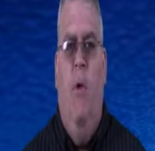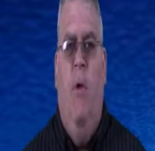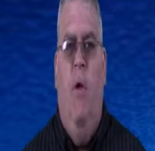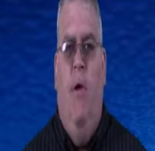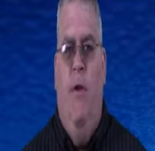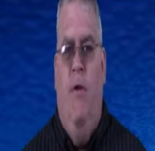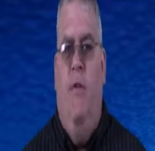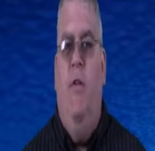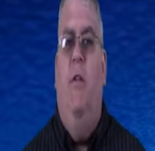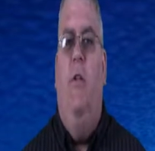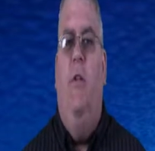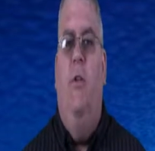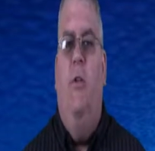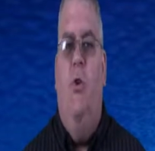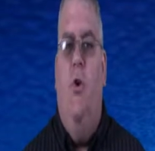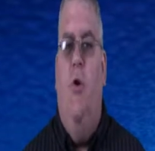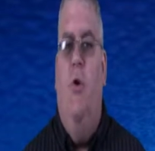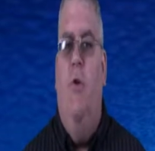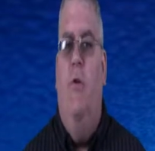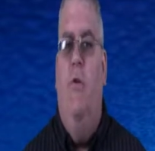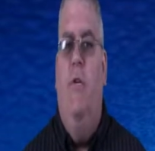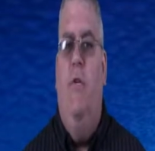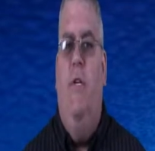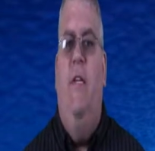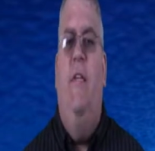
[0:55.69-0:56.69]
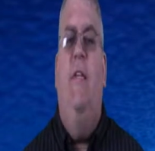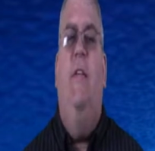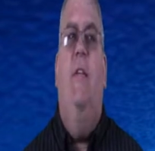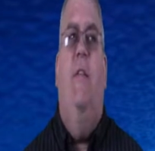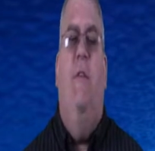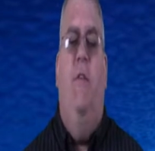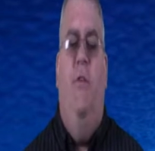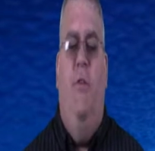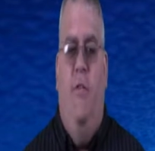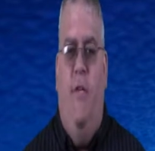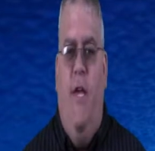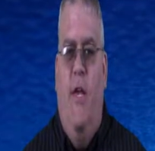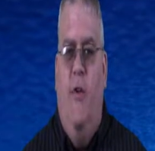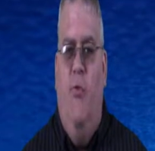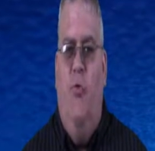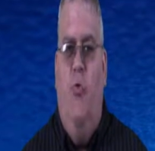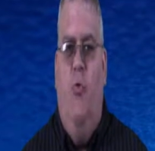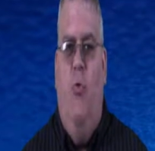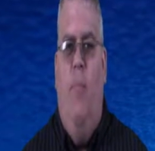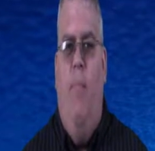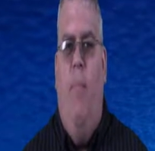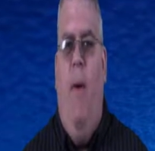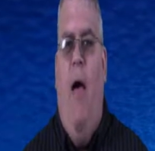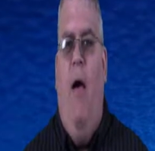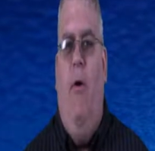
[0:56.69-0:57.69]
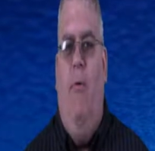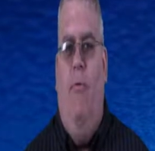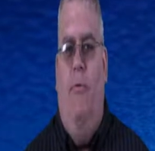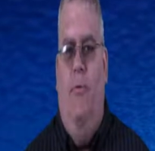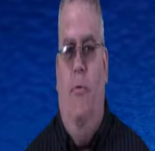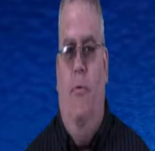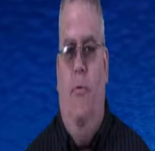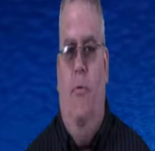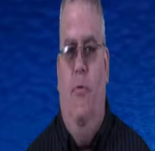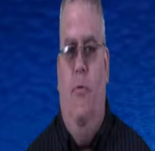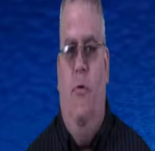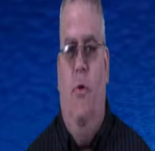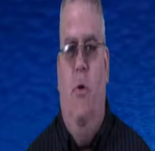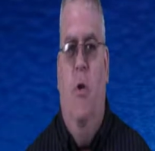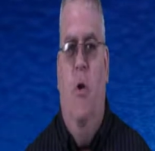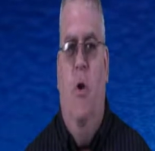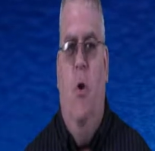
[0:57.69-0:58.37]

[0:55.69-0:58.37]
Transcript: until it turns into the central mountains,